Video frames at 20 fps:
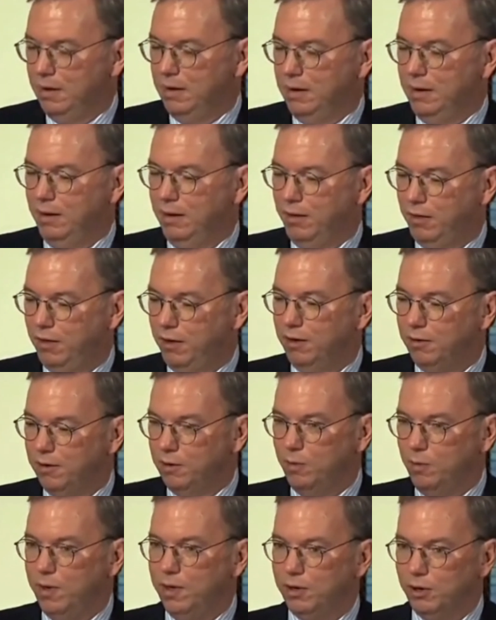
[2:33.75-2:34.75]
In theory,
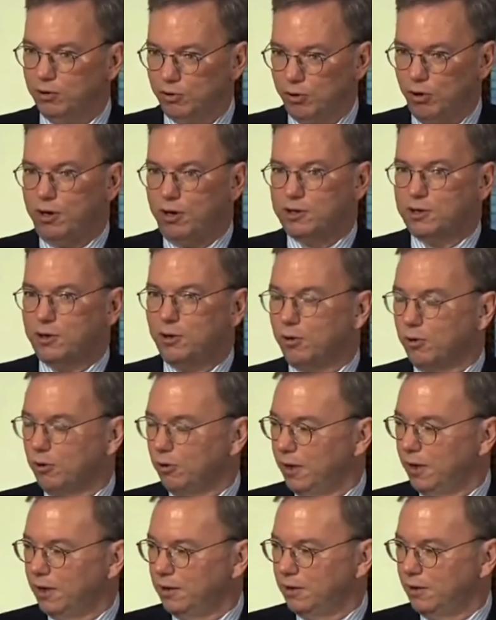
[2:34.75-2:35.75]
we could
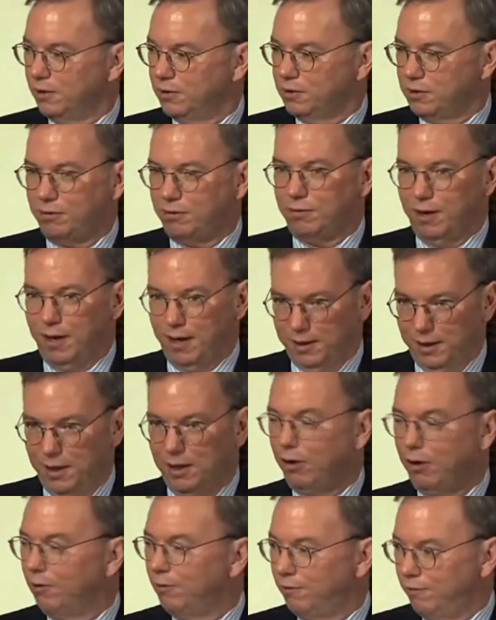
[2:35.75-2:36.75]
cross-correlate those and, and, get
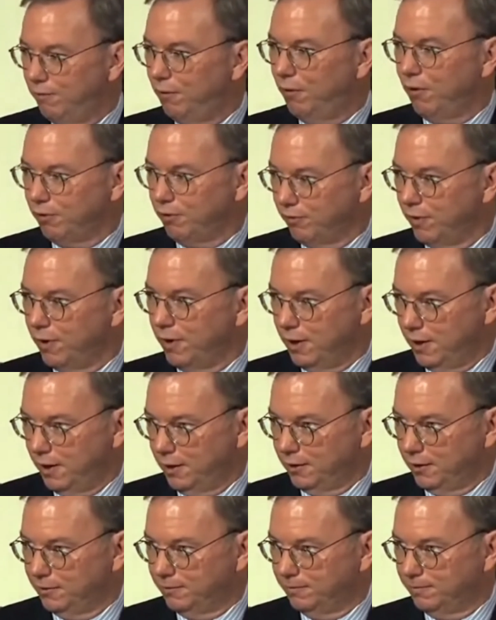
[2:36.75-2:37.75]
all, all three
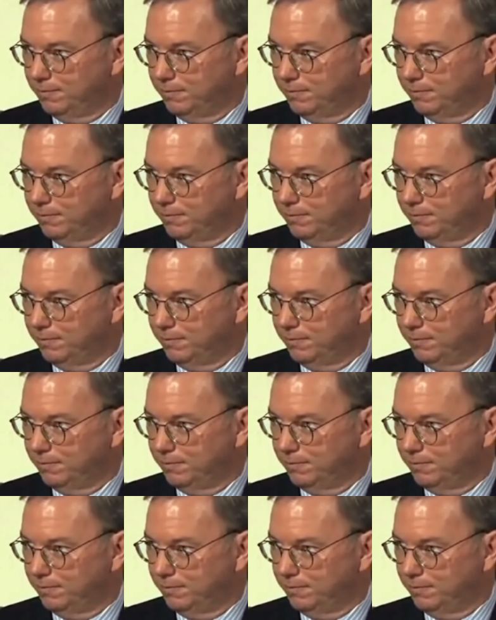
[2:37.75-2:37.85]
together.